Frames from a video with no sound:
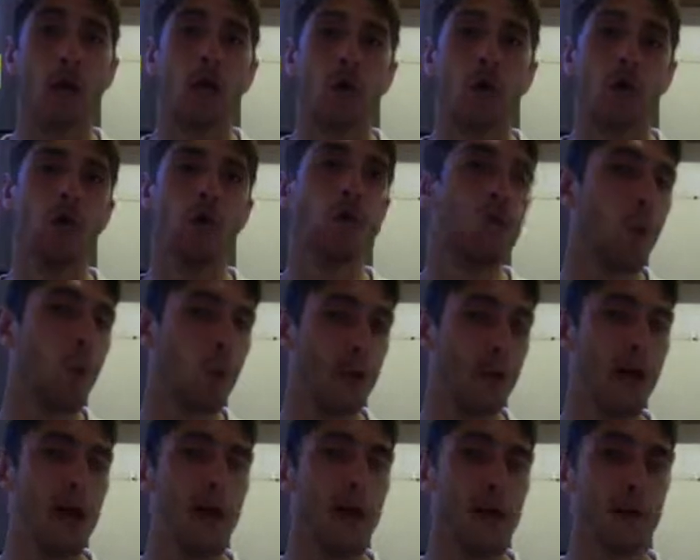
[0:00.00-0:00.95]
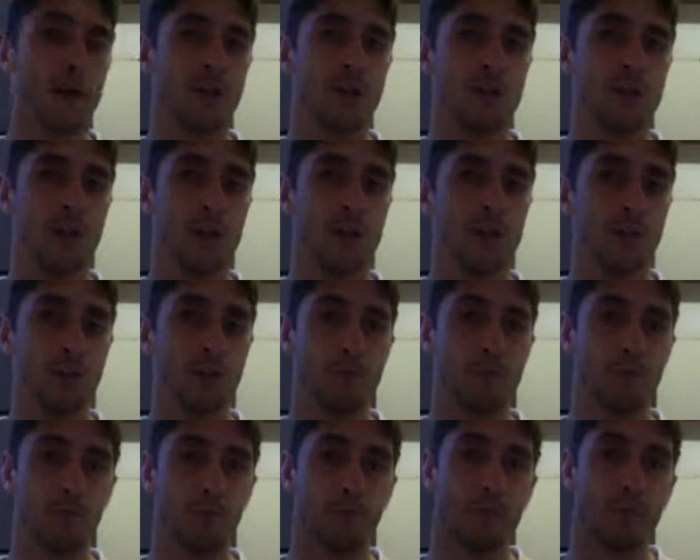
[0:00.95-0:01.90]
you'll want to hire a developer.
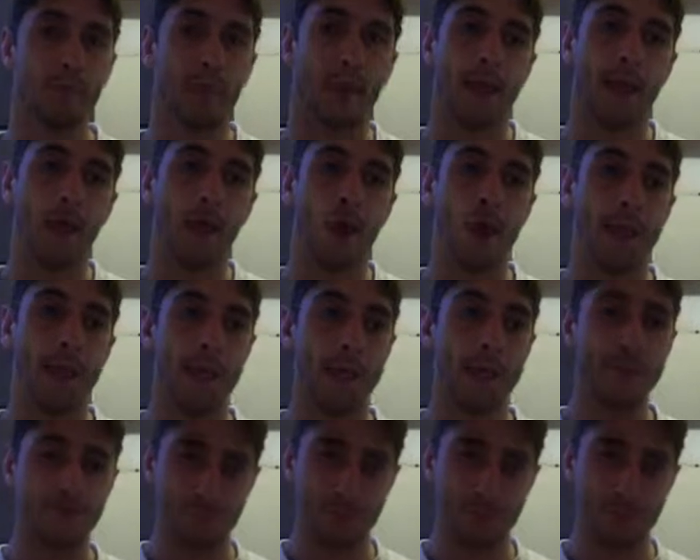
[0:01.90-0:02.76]
Okay?